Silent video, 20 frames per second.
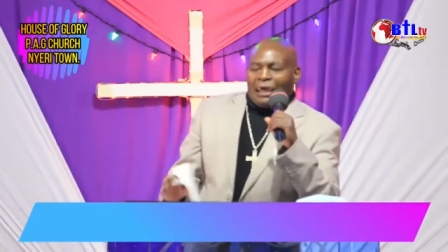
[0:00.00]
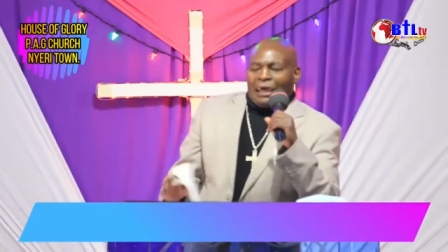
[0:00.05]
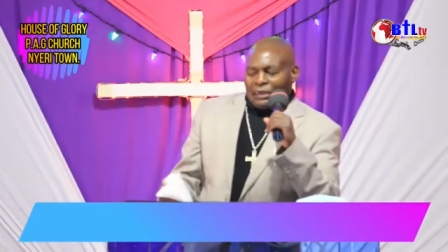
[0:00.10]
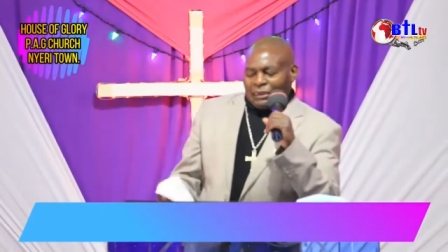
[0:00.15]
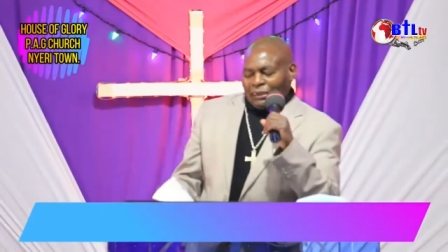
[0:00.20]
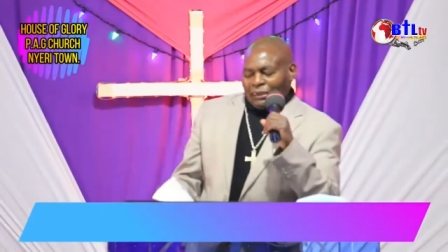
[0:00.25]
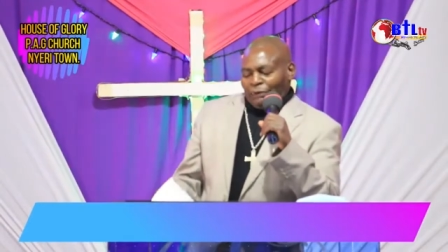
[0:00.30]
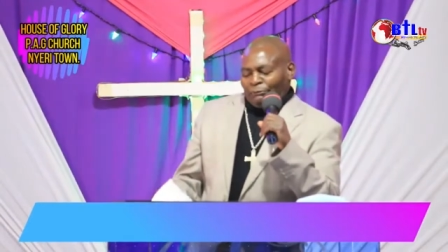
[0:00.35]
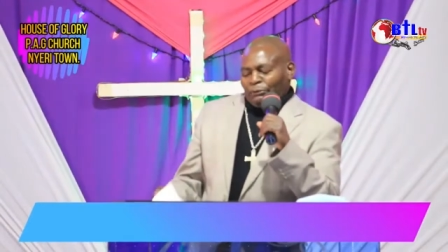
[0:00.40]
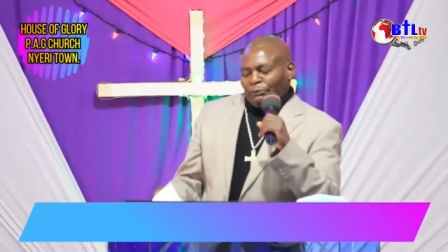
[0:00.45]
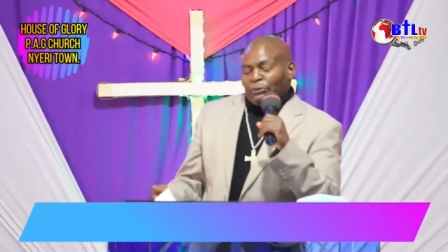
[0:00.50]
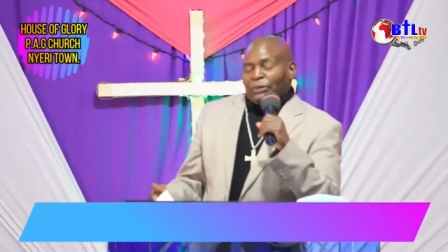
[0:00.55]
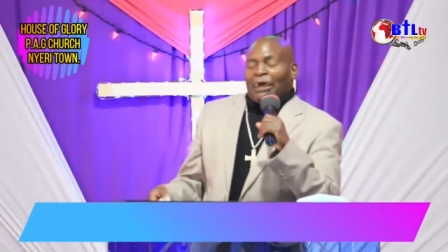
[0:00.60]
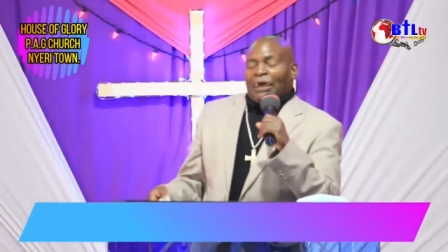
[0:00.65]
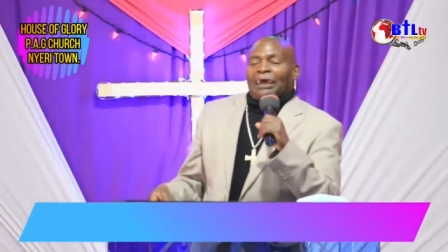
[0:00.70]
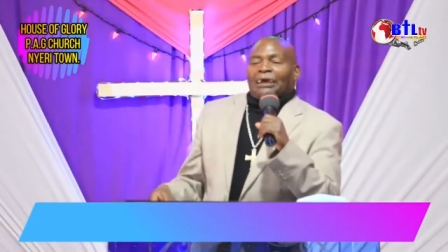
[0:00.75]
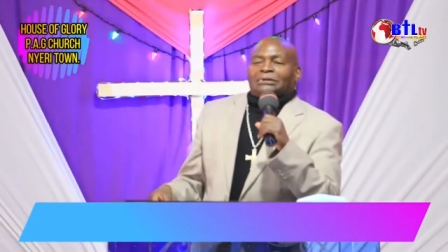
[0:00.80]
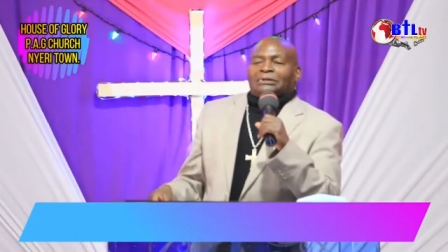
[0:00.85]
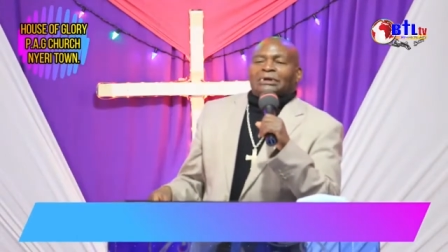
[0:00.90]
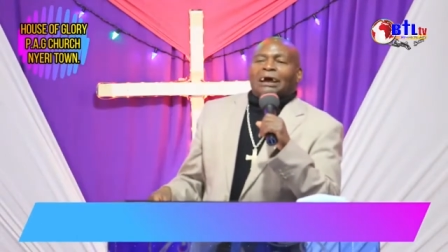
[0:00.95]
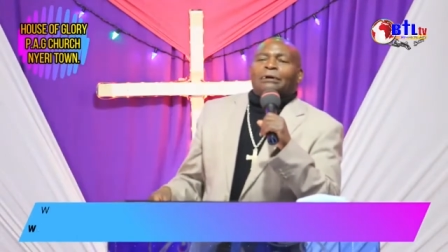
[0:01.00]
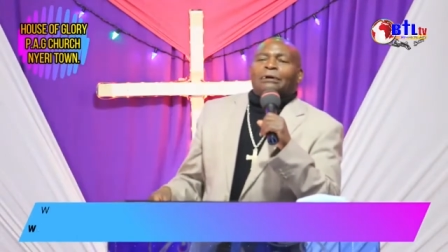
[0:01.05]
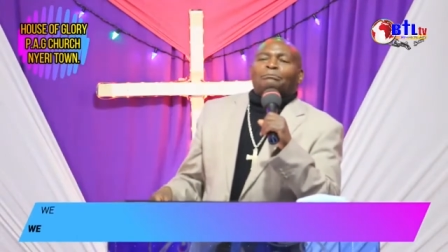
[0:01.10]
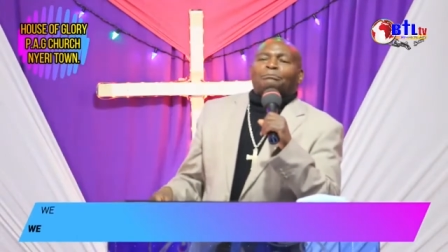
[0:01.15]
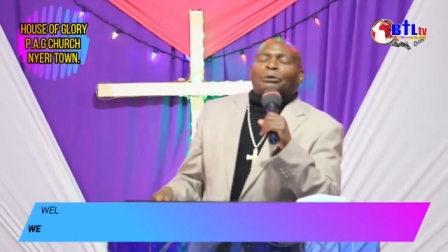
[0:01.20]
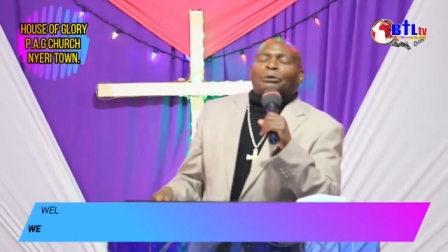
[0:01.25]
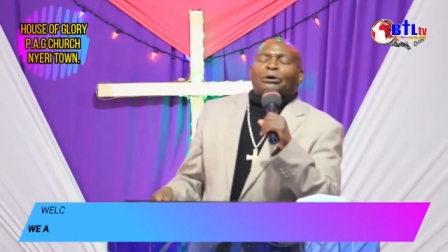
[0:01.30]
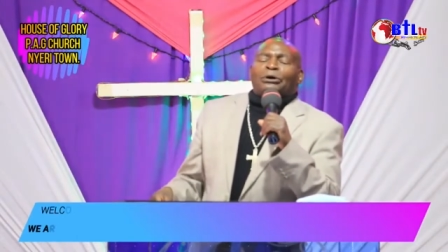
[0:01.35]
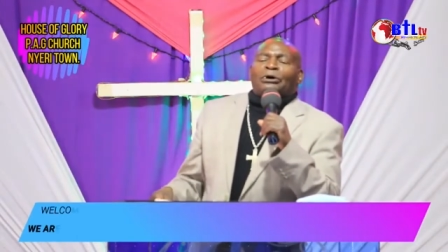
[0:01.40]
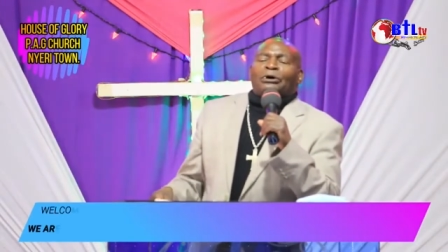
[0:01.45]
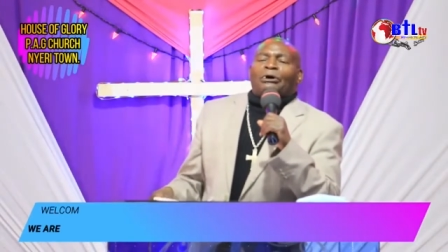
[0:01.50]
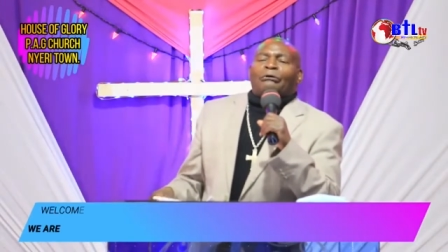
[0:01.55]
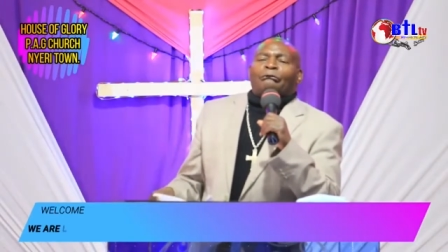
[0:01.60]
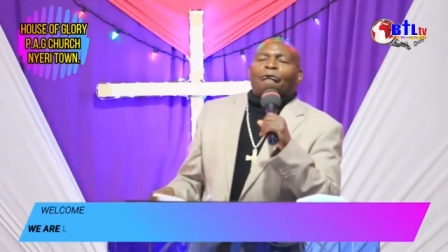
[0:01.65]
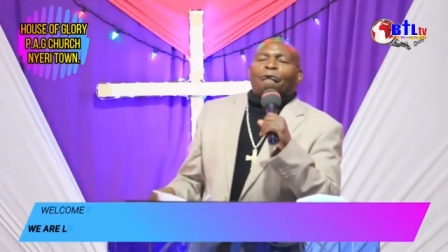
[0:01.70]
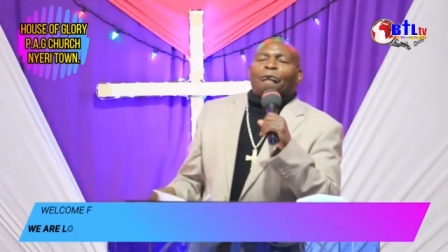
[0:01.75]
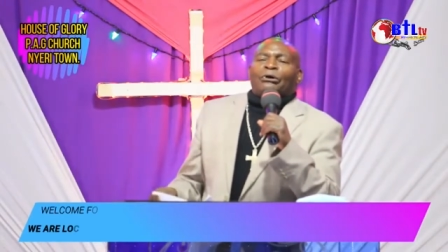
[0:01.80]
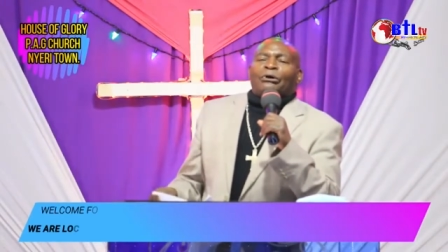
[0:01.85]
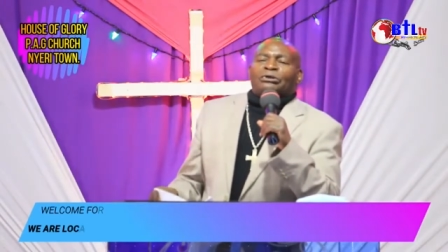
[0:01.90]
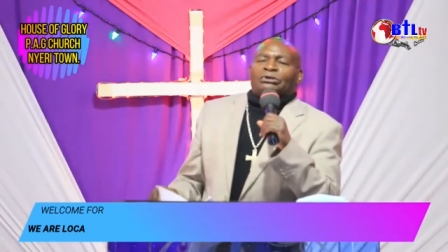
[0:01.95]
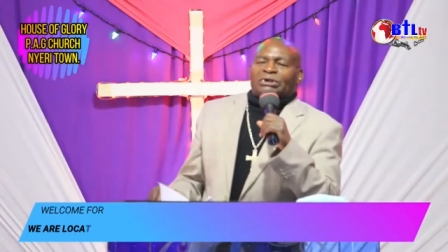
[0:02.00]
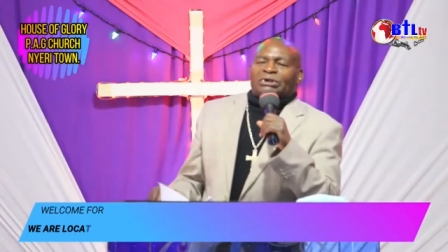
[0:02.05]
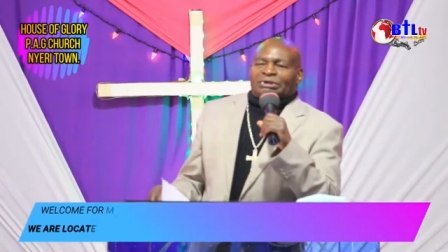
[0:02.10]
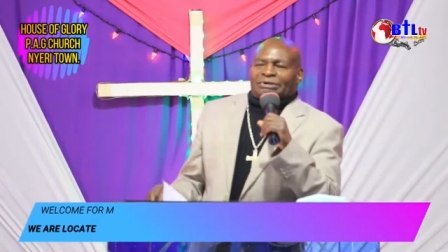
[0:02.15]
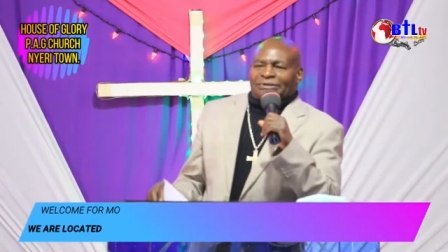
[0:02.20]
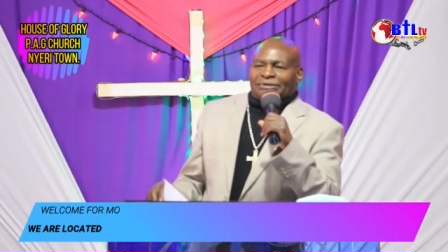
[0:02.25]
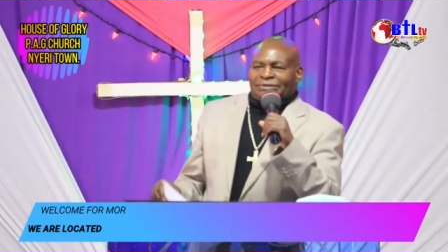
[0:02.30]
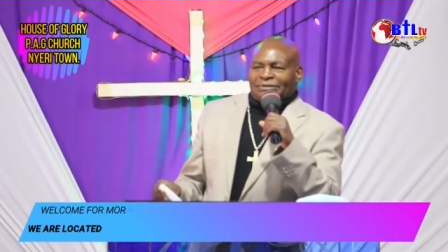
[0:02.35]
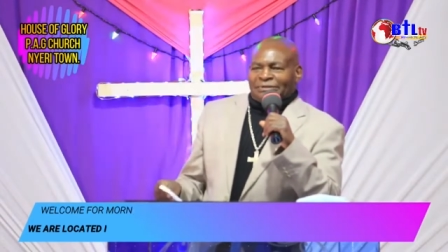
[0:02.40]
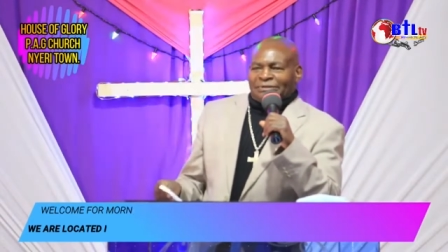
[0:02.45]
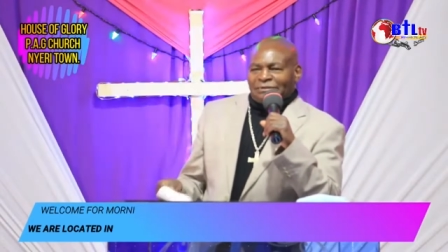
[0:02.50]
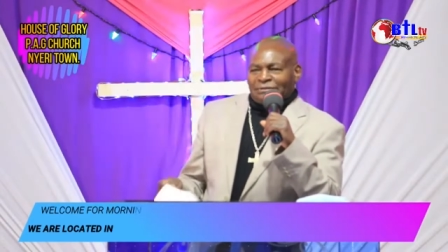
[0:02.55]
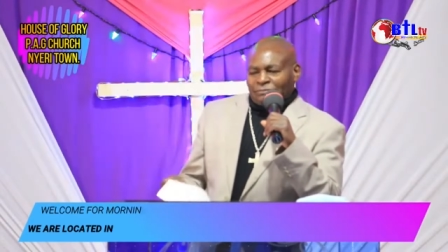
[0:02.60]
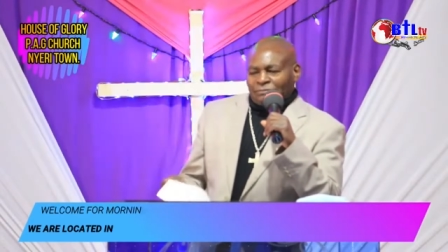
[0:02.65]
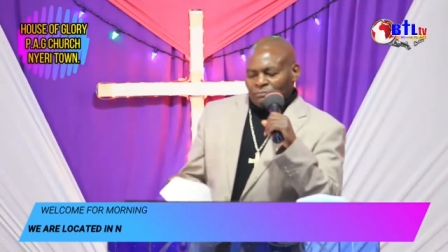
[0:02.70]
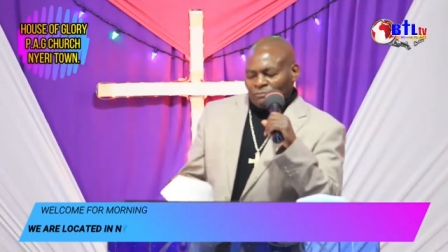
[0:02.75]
I gave you the example of Moses.